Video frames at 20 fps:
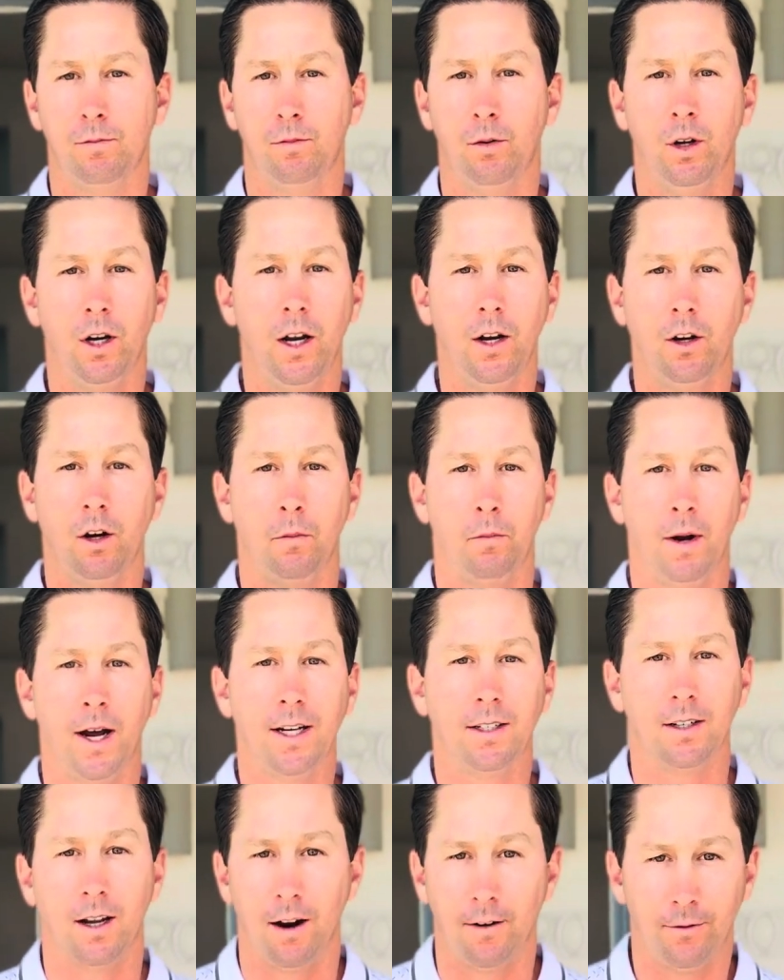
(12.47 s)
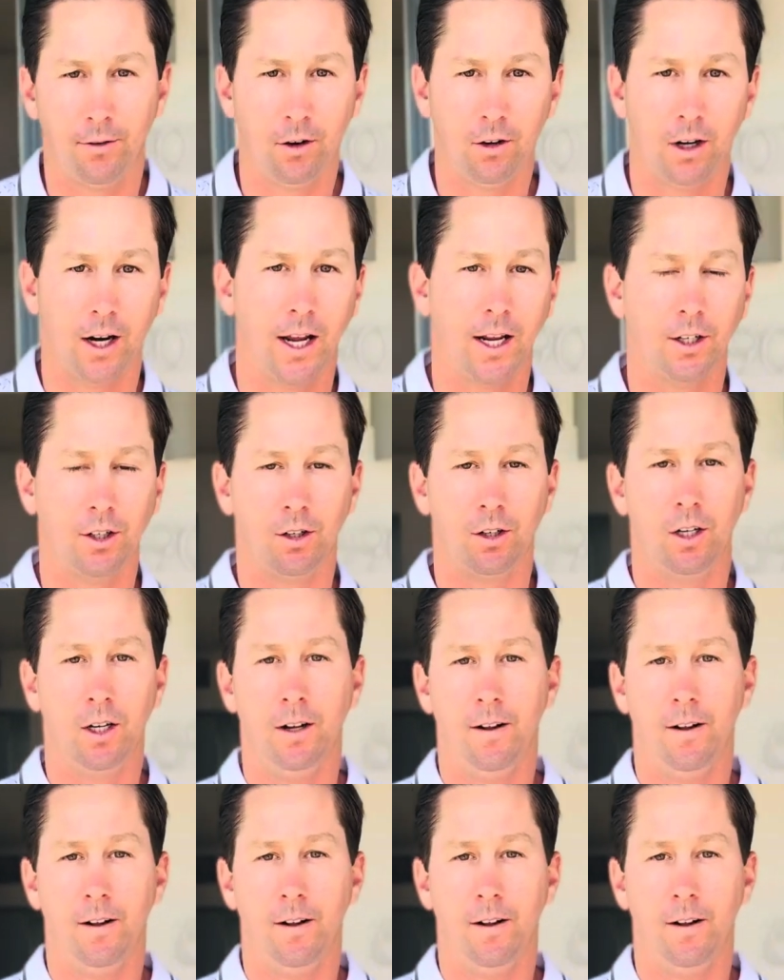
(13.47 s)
put in your best effort and